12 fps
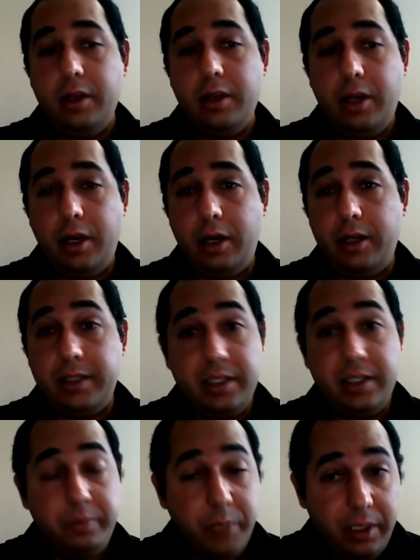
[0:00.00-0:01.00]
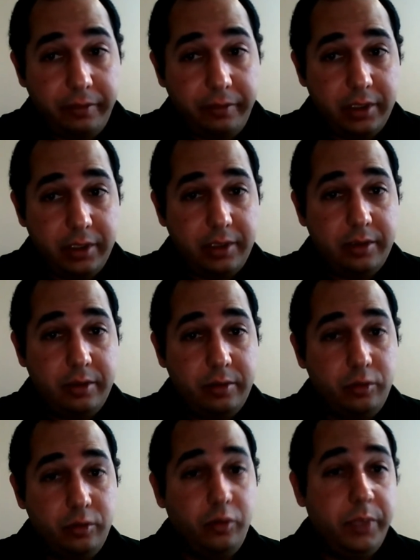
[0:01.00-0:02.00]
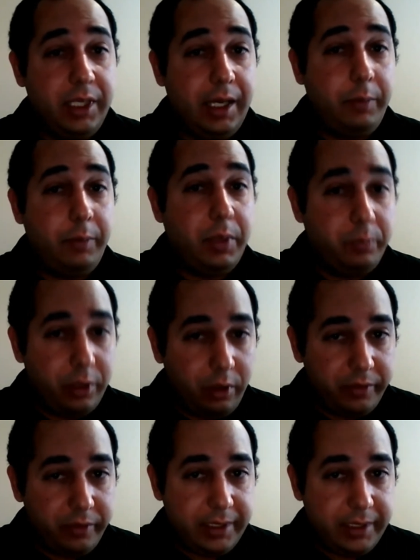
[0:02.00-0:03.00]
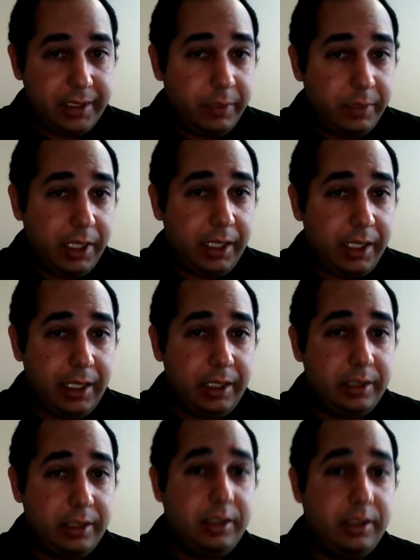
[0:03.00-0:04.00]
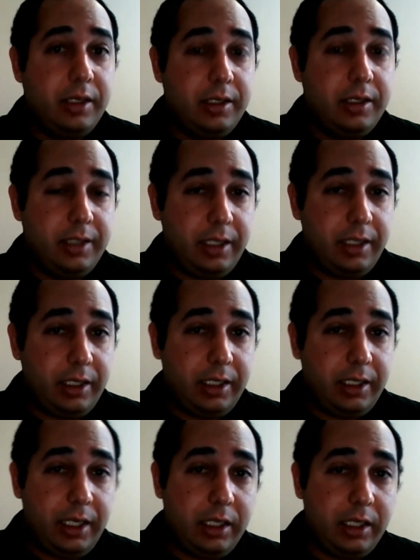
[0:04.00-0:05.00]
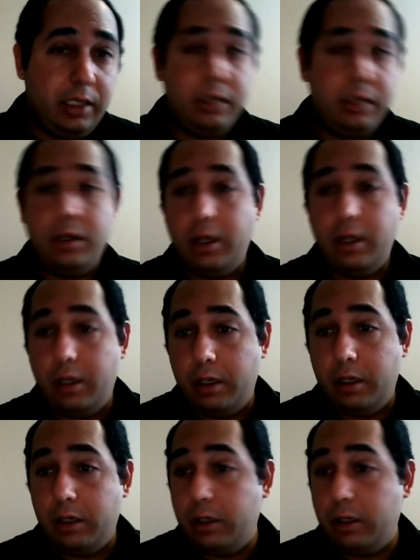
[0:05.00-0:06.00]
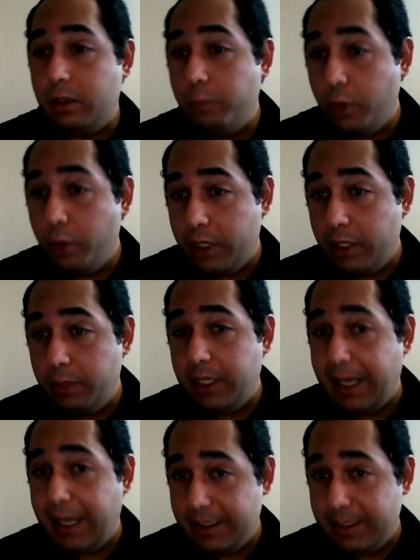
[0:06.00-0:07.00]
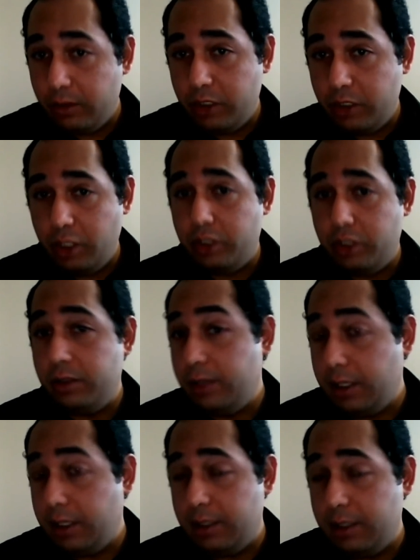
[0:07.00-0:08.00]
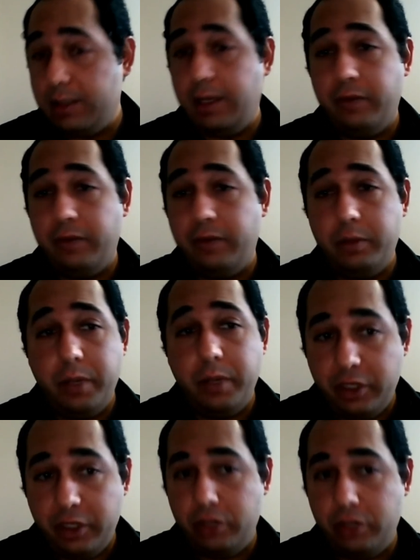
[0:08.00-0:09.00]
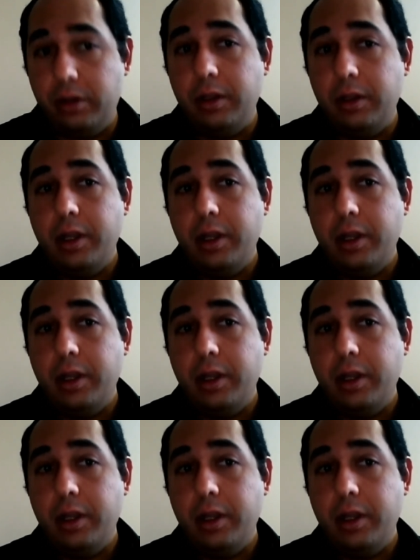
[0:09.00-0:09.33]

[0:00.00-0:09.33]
this benefit to be a member of the CBA Canada, the Canadian Bookkeeping Association, it is a very beneficial.